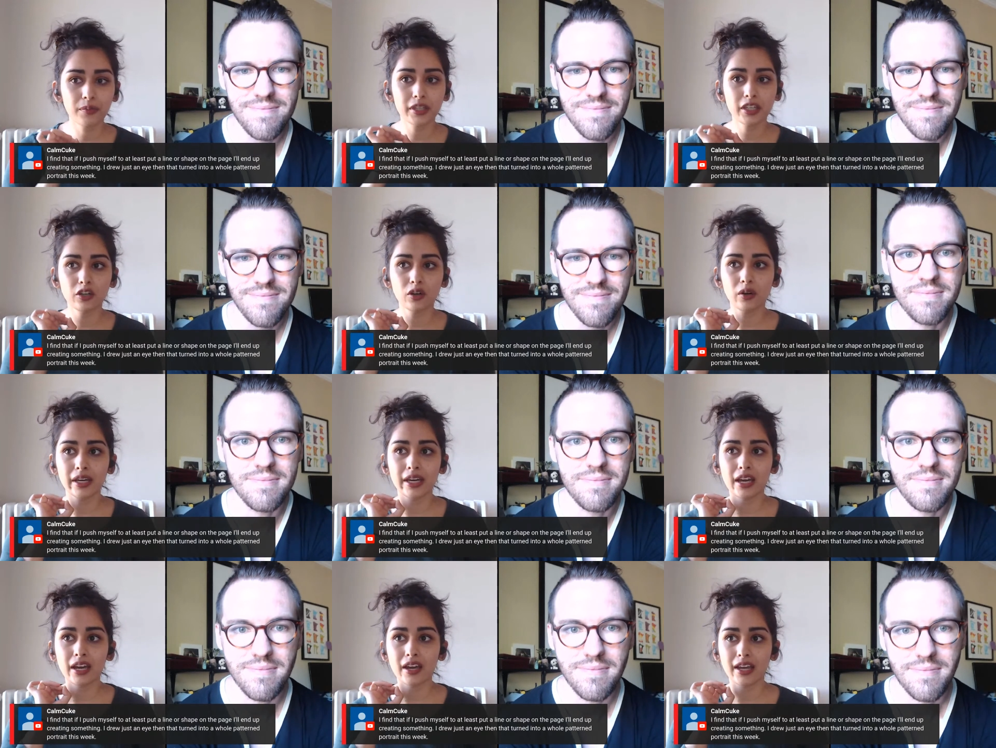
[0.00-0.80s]
Speaker 1: you know,
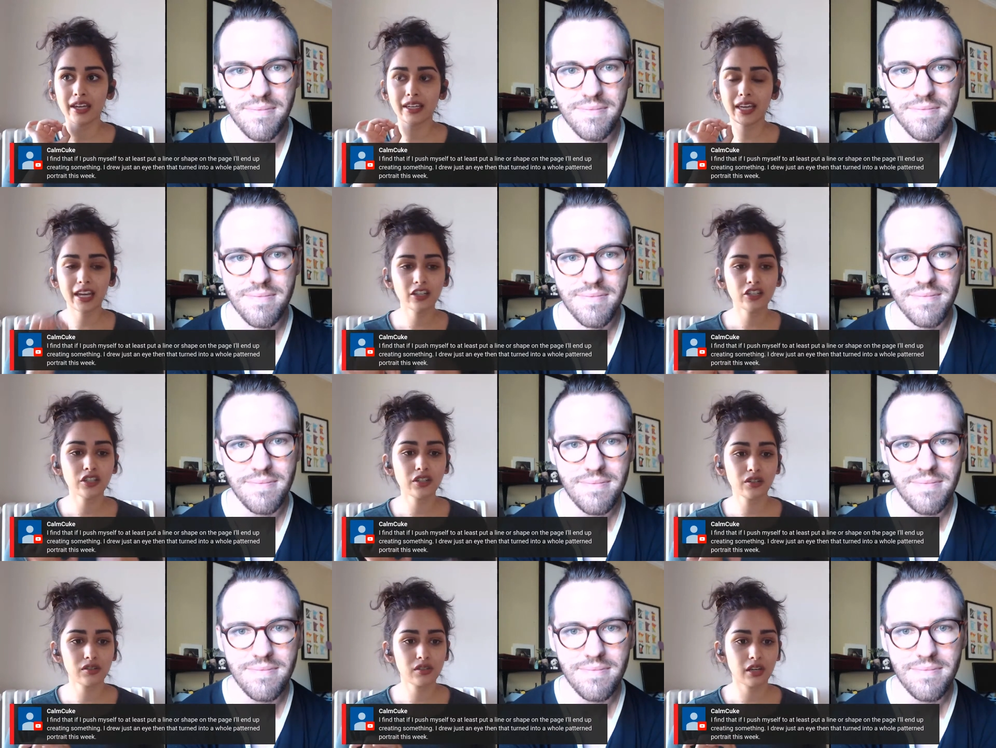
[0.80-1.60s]
engaging
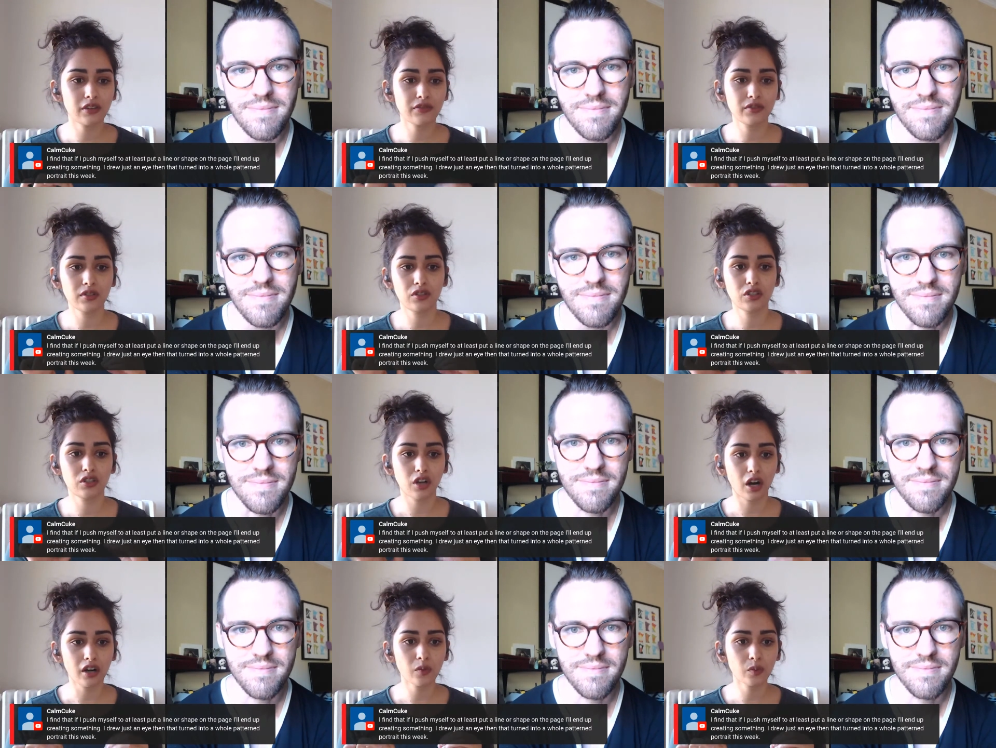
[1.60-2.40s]
yourself to
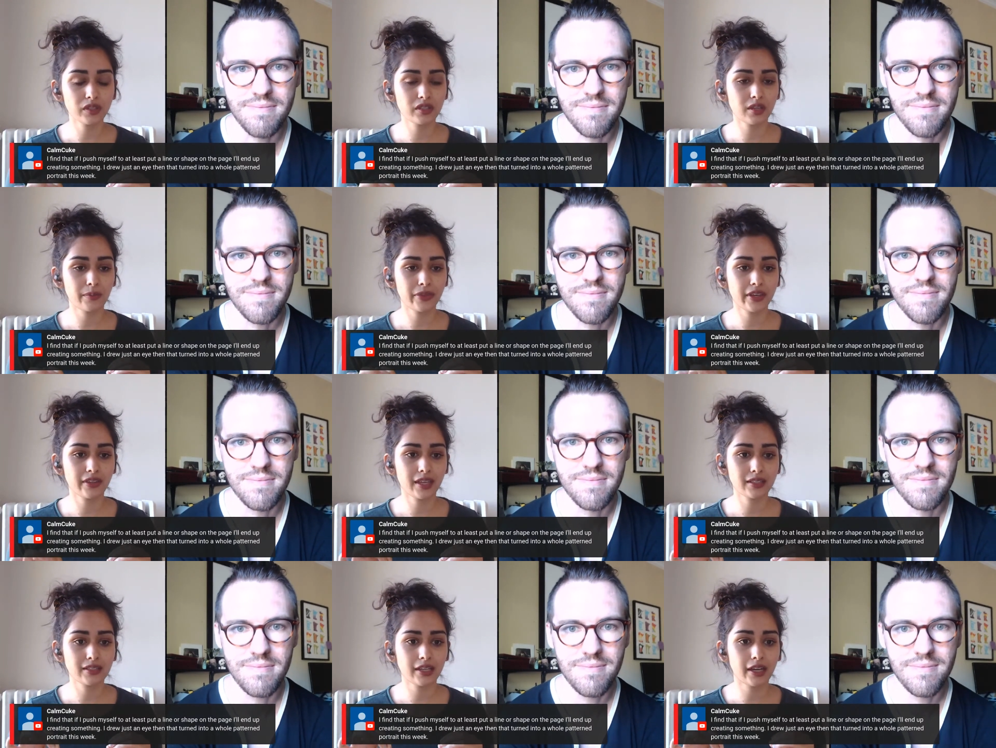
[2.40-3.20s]
start with something
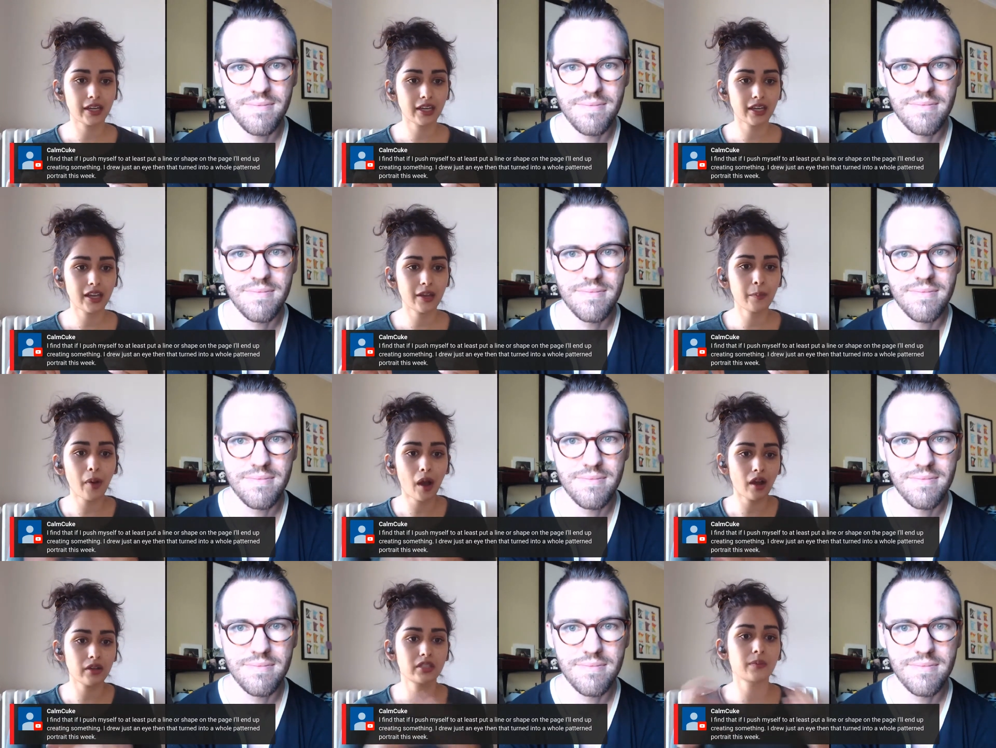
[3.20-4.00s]
that's like
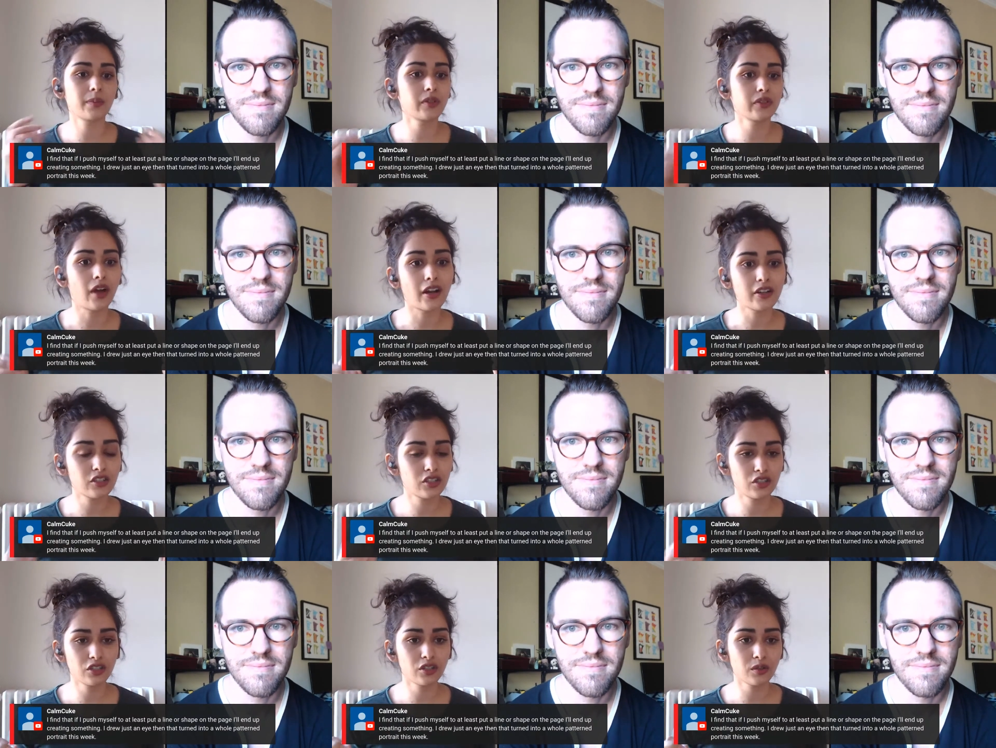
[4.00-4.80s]
impossible not to
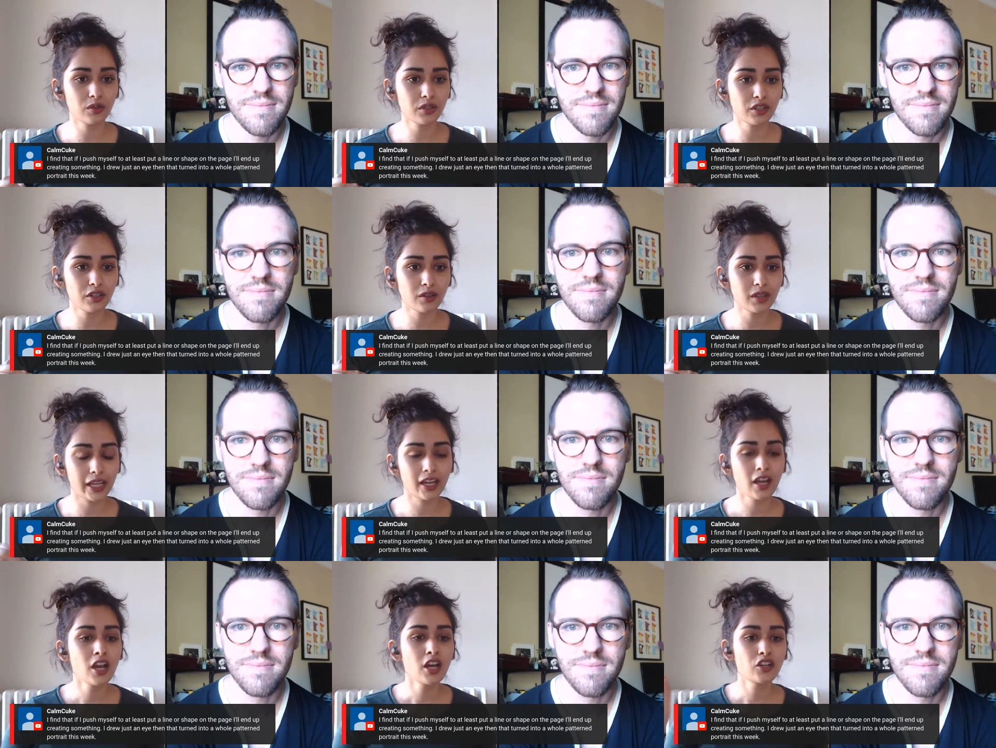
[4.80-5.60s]
do. You know,
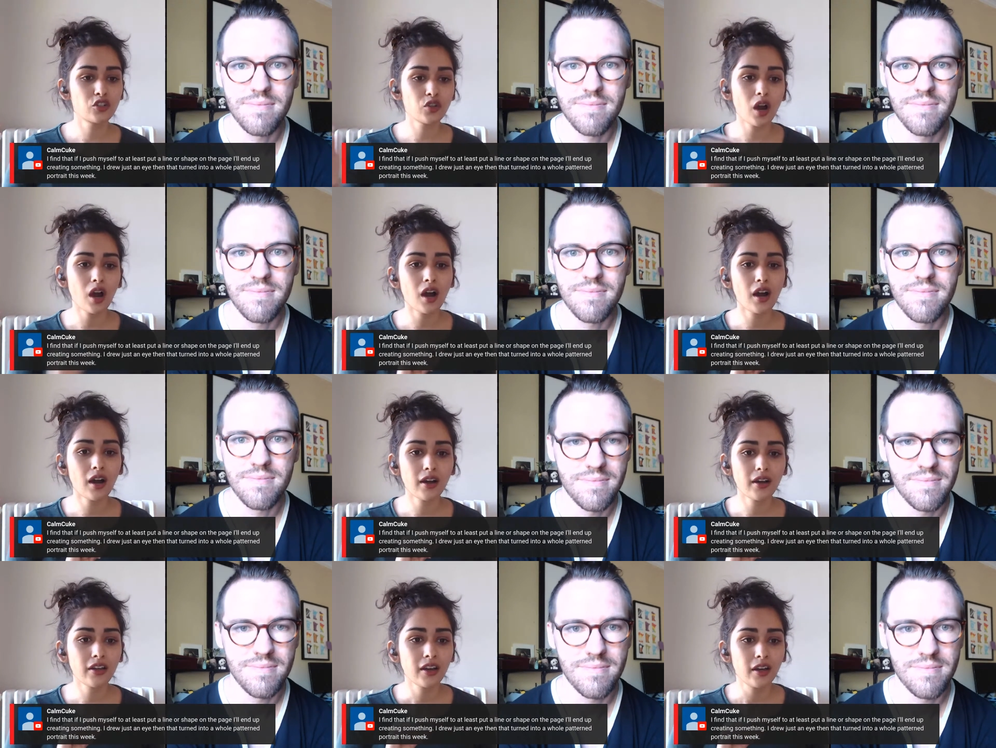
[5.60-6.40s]
like
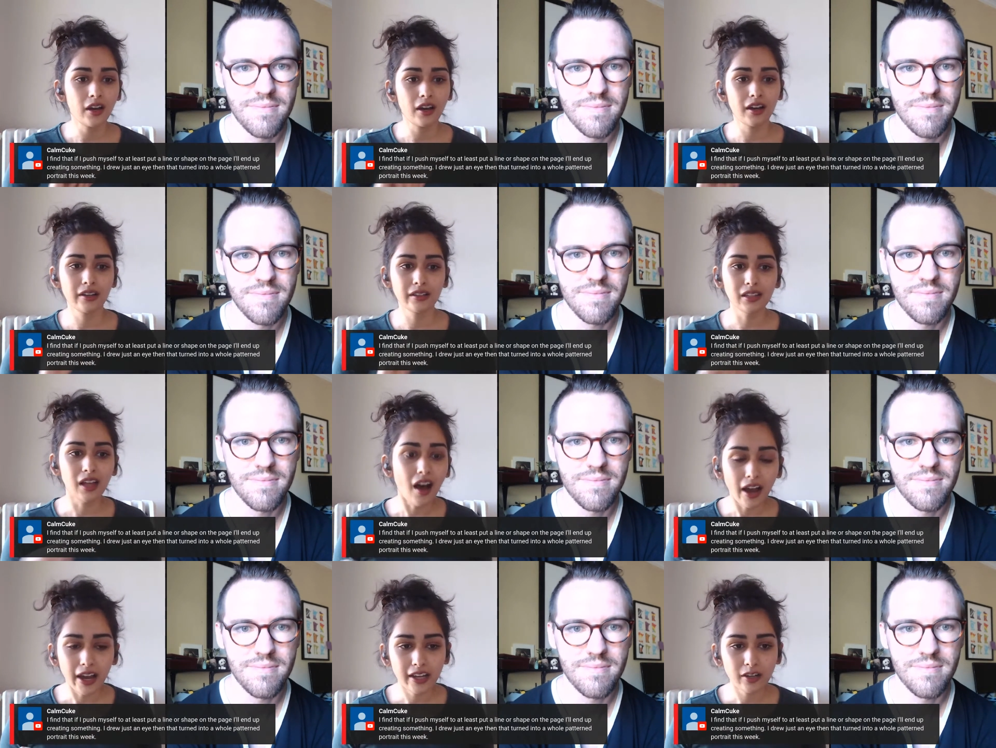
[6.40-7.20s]
draw a
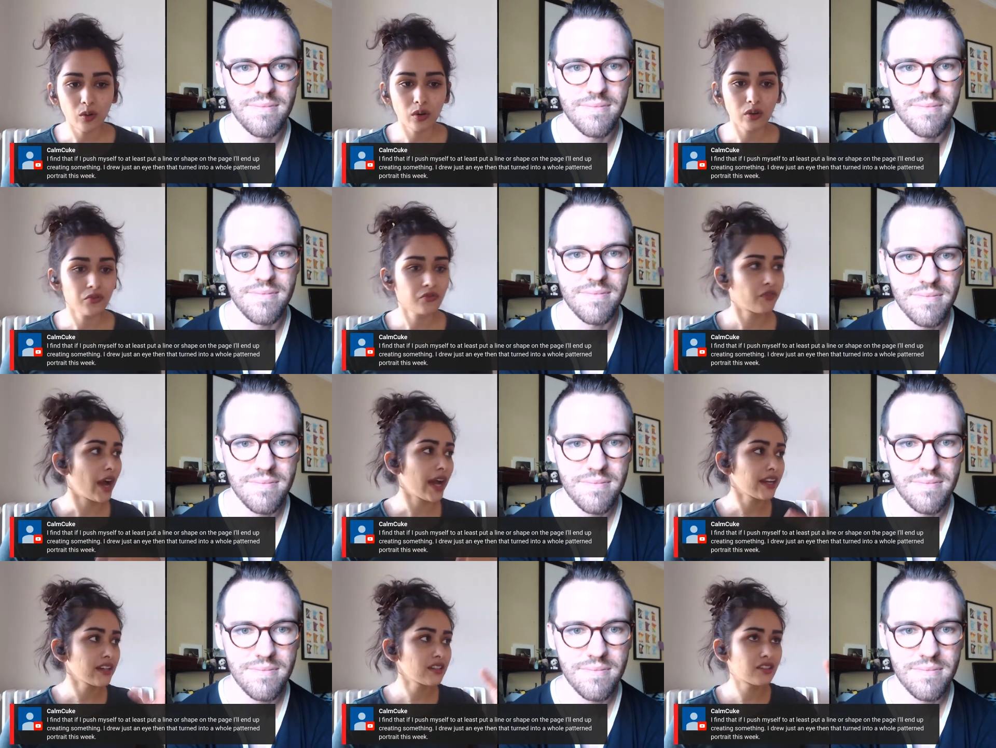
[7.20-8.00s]
line or
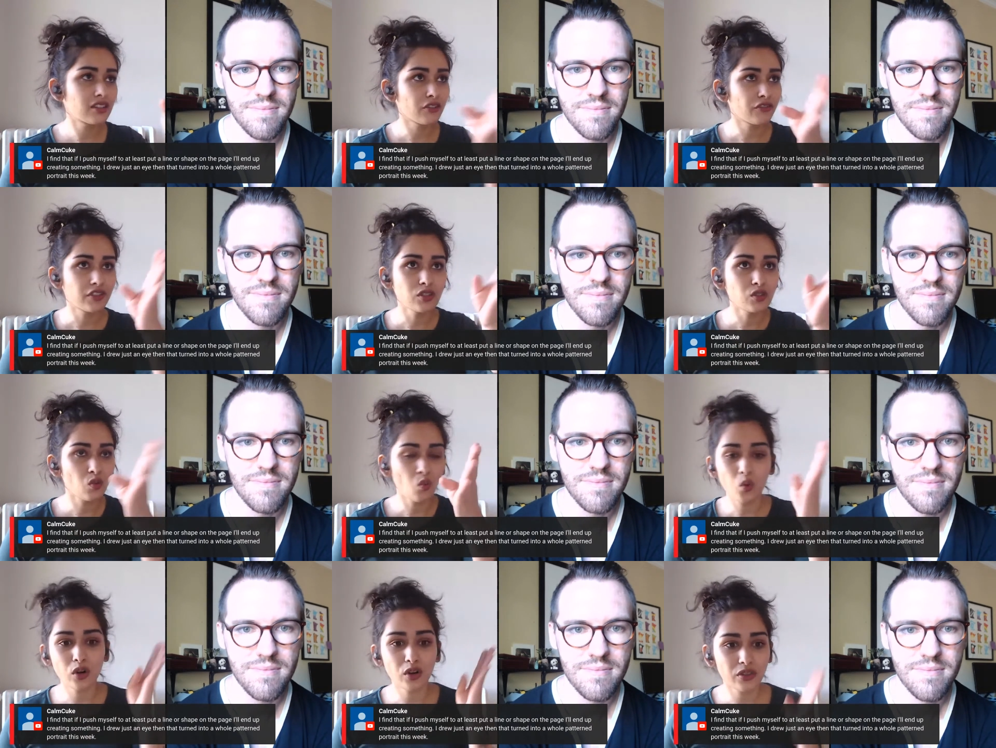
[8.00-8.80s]
find the first
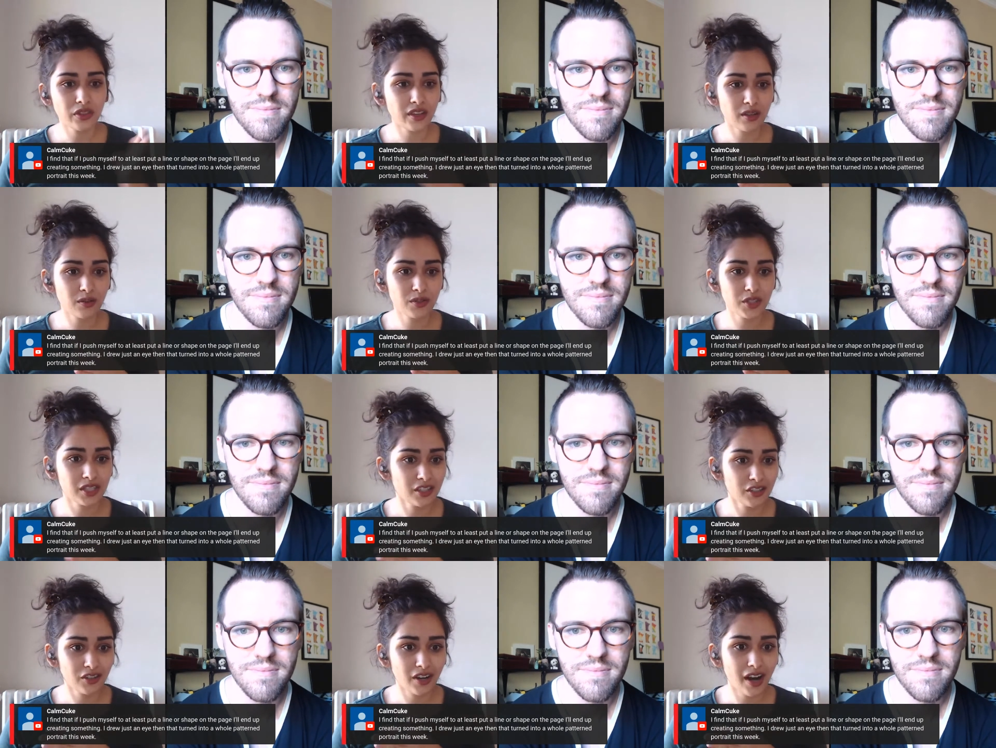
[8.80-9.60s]
word that you see in your